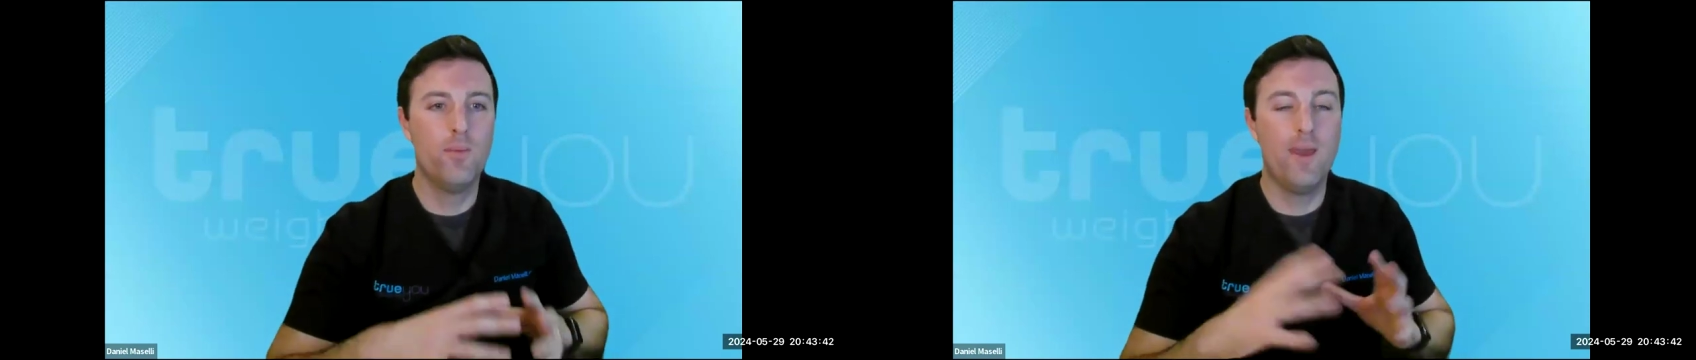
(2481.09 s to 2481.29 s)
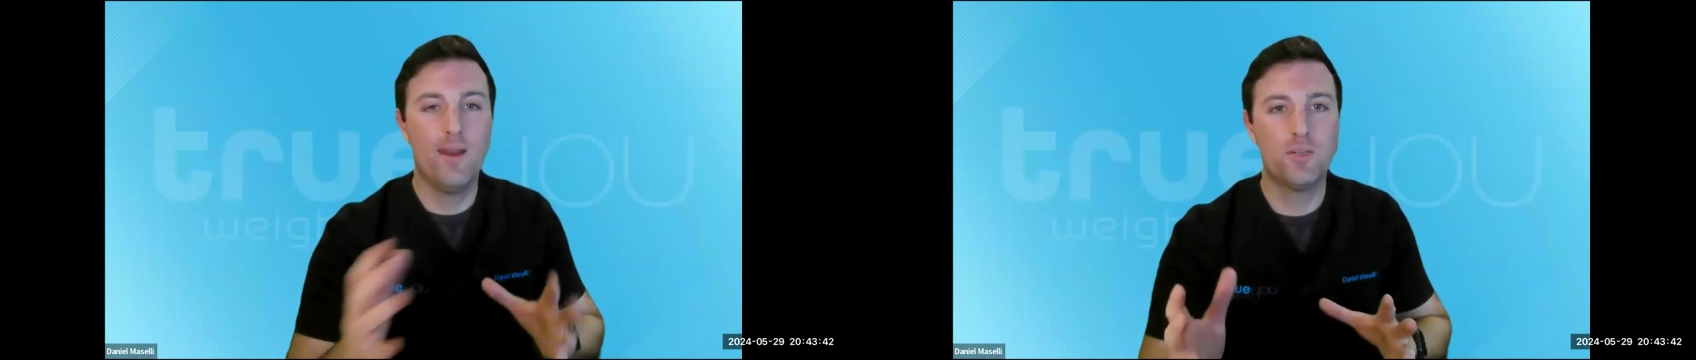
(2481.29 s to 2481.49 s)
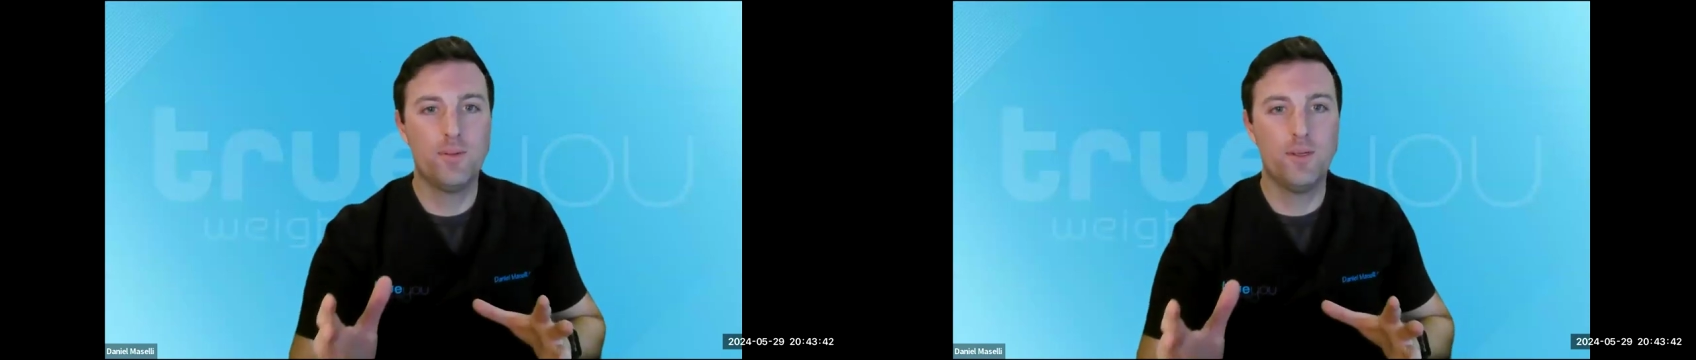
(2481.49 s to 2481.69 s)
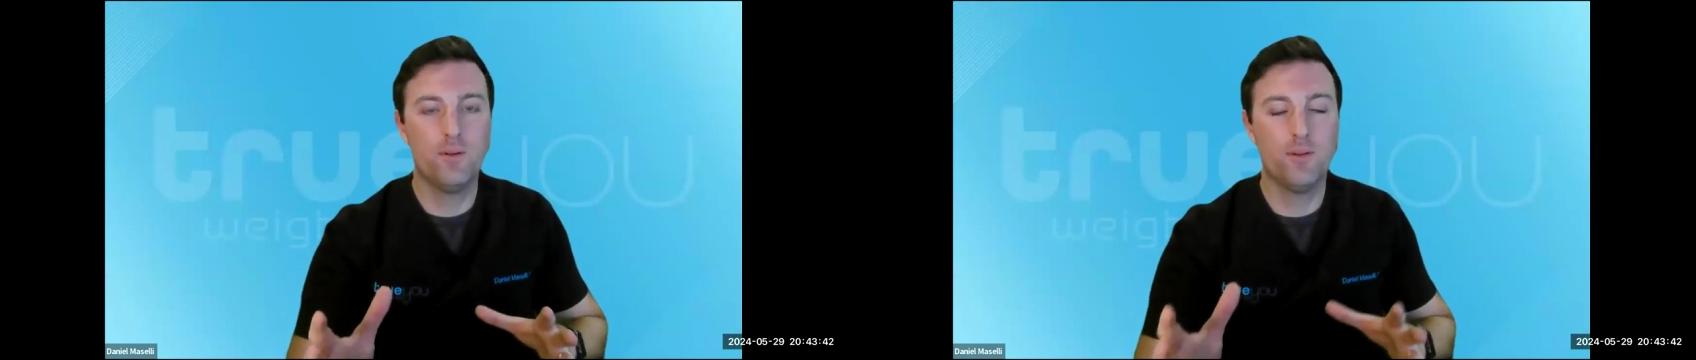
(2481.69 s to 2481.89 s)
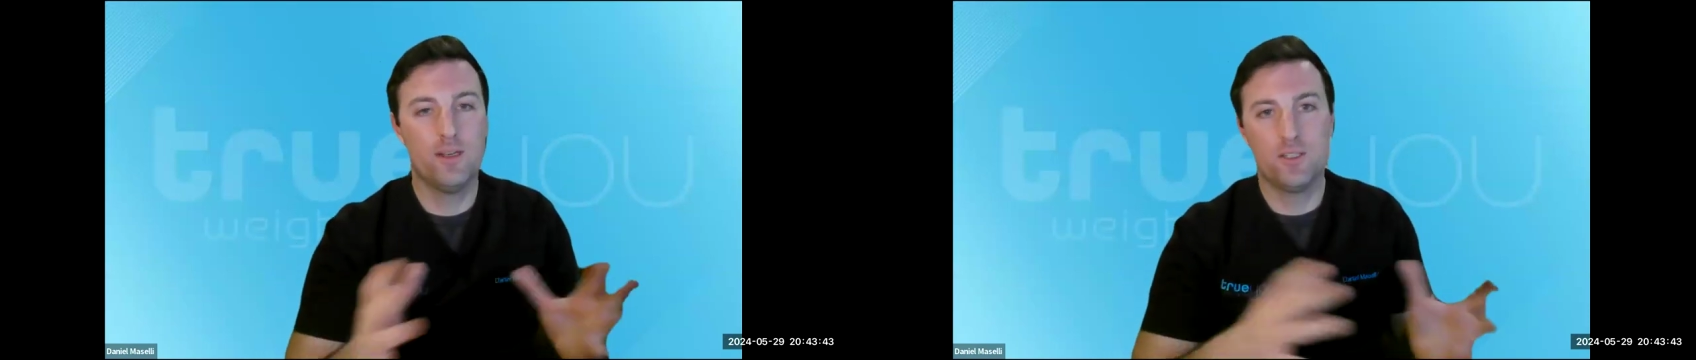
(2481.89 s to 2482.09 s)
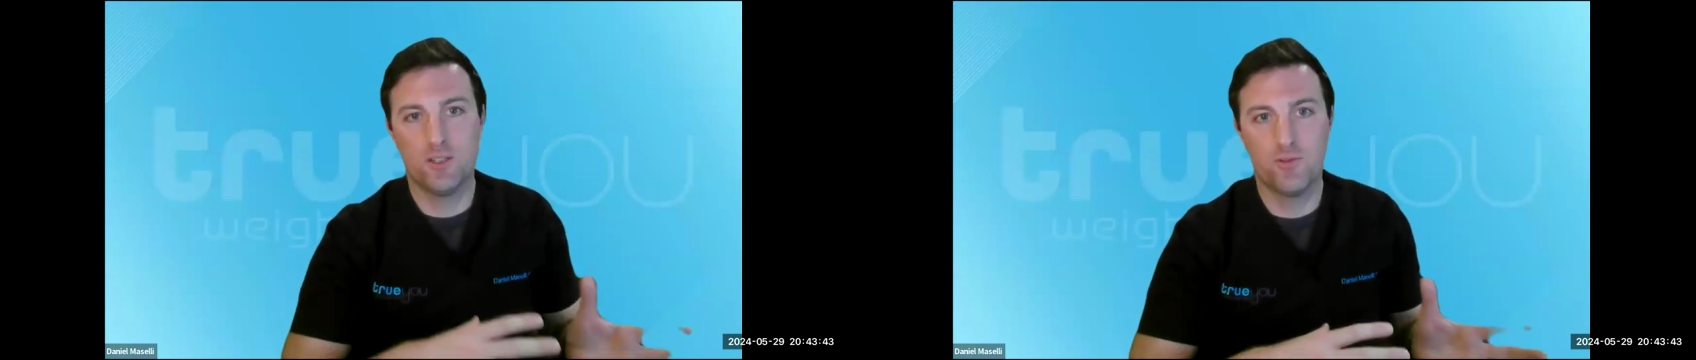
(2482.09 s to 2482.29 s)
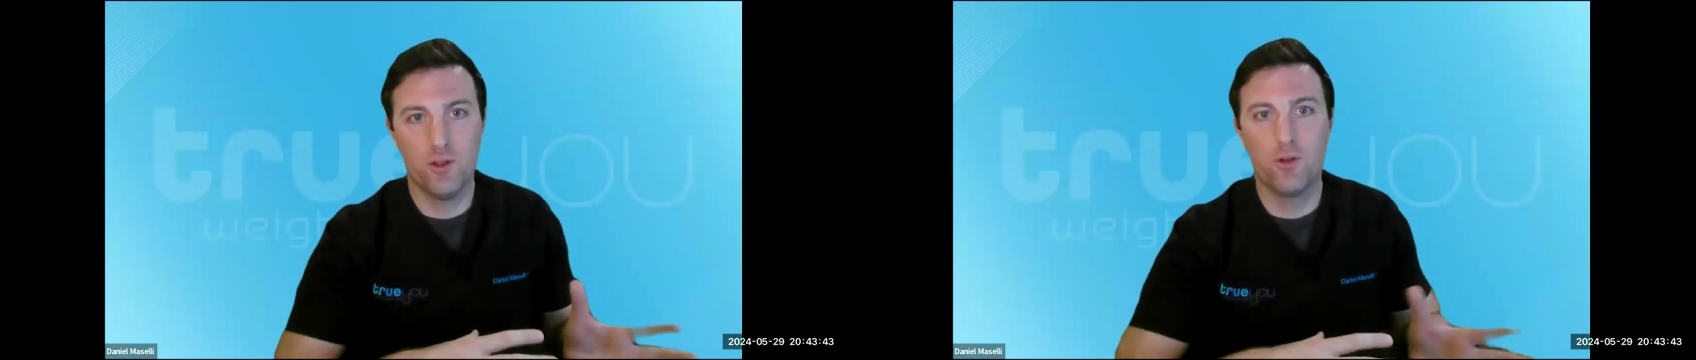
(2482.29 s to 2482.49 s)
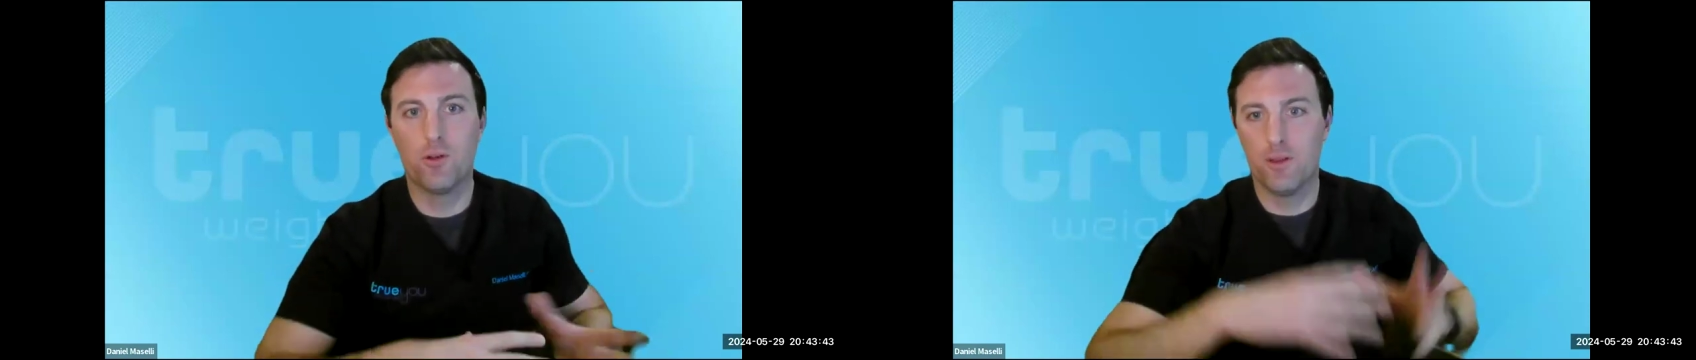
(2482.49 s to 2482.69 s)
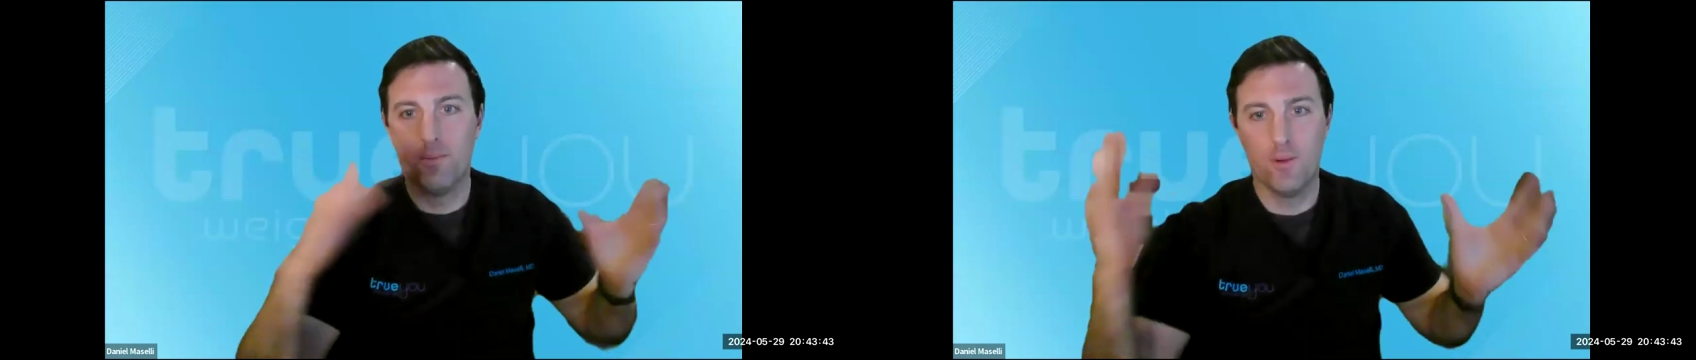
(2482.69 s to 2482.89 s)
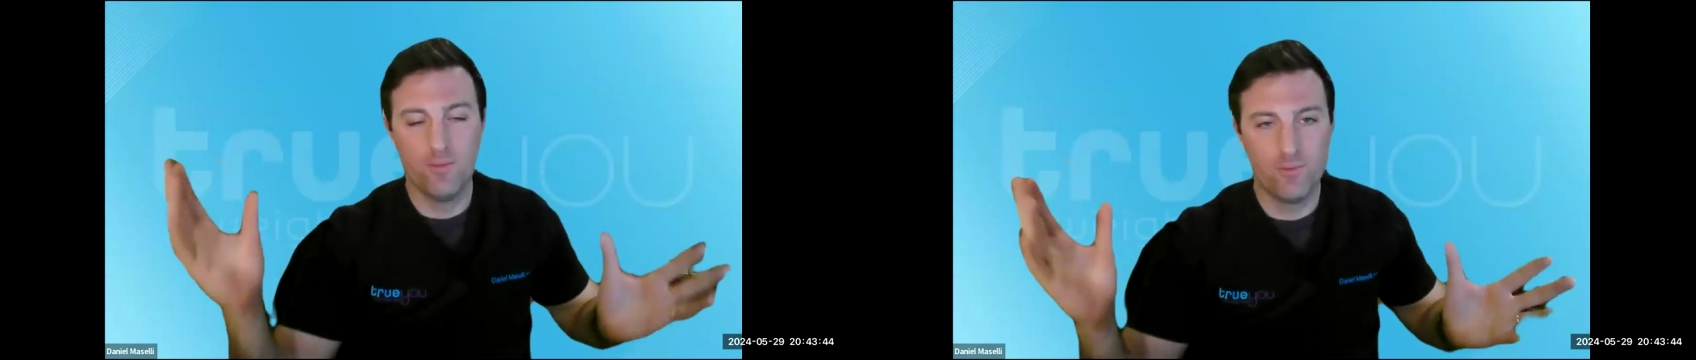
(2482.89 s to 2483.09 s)
manage people not just locally,
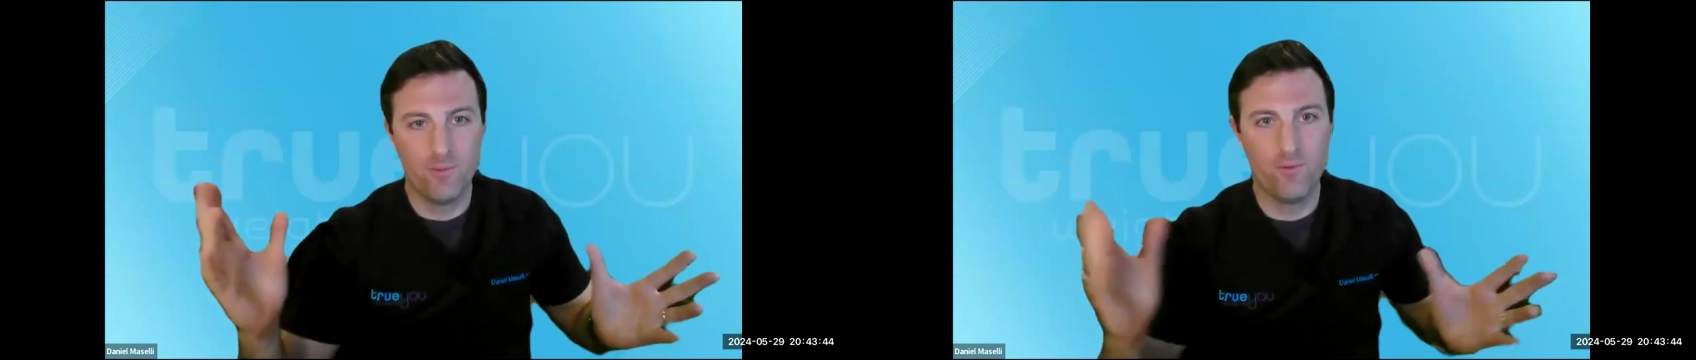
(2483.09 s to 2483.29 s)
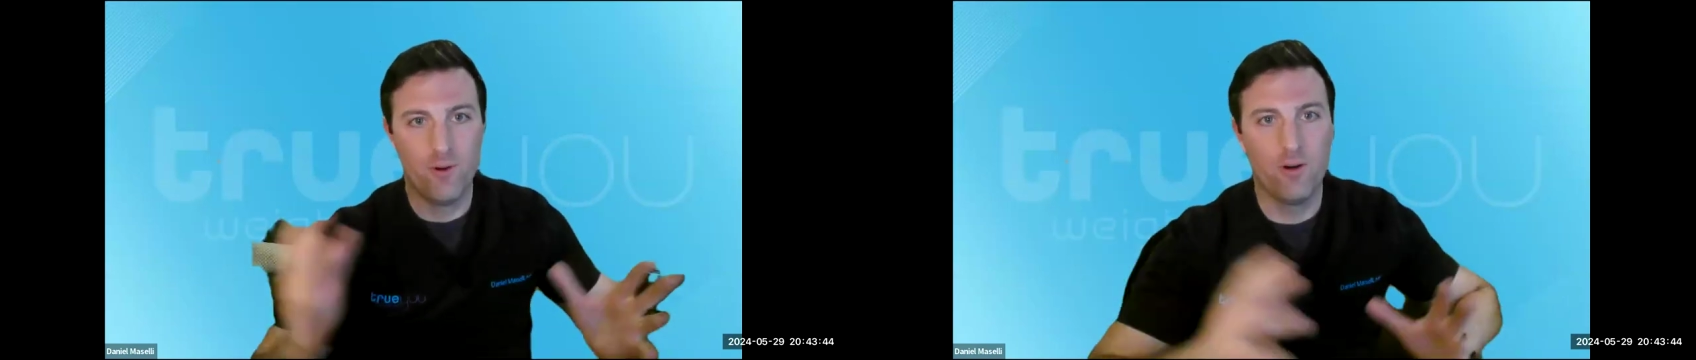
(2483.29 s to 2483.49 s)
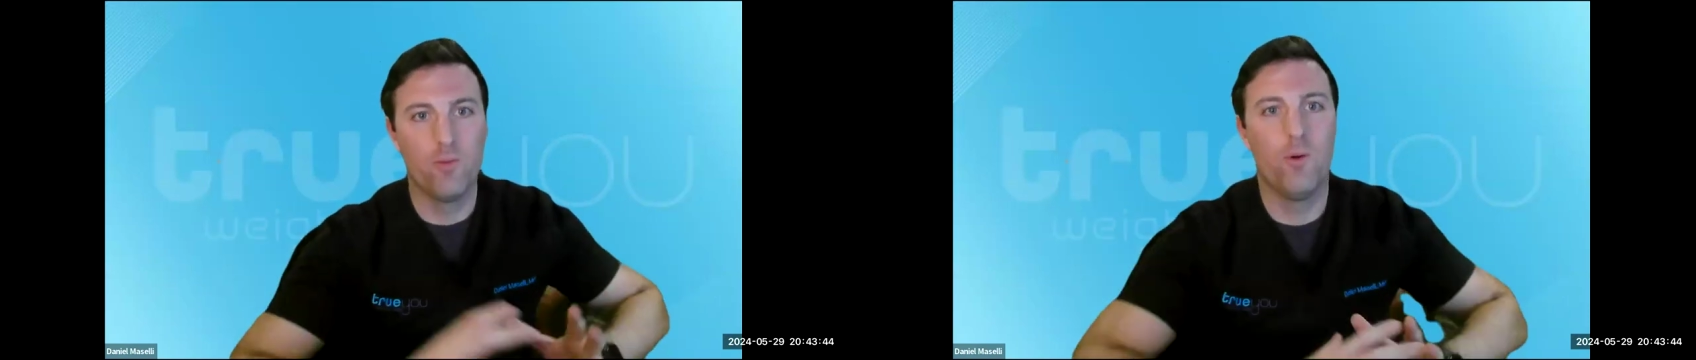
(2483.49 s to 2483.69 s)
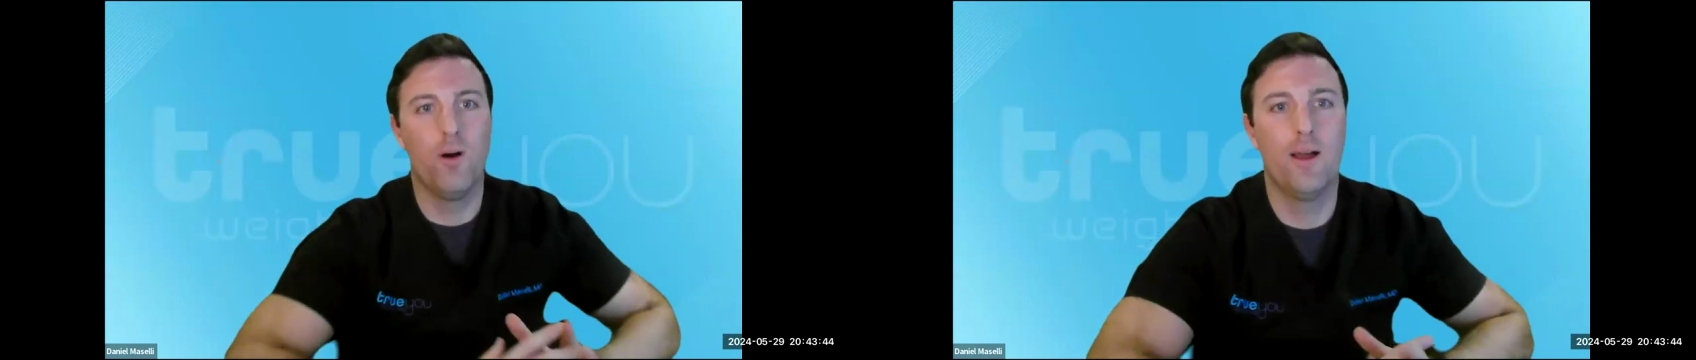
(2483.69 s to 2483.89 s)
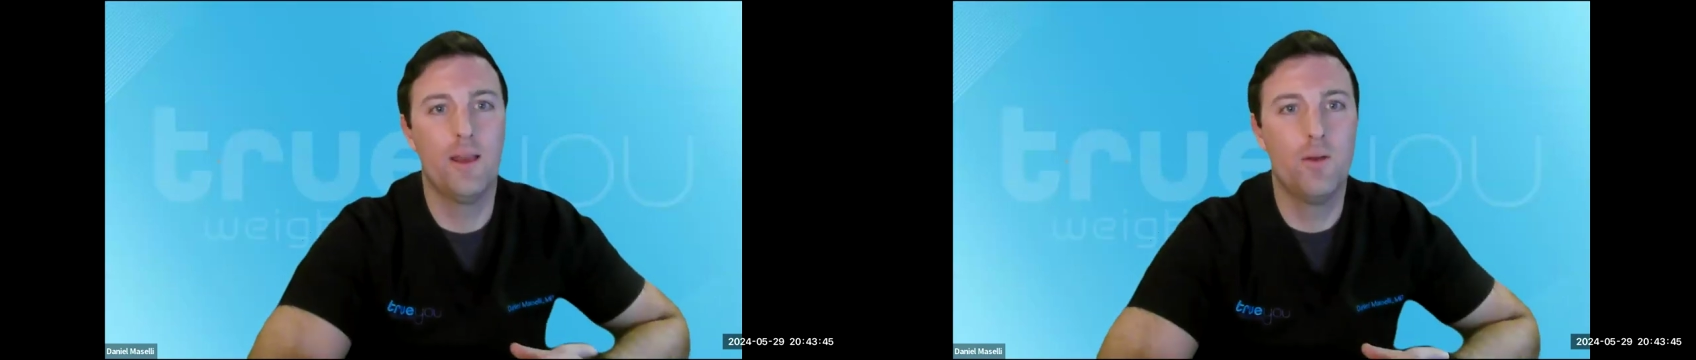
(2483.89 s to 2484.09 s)
but from far and wide.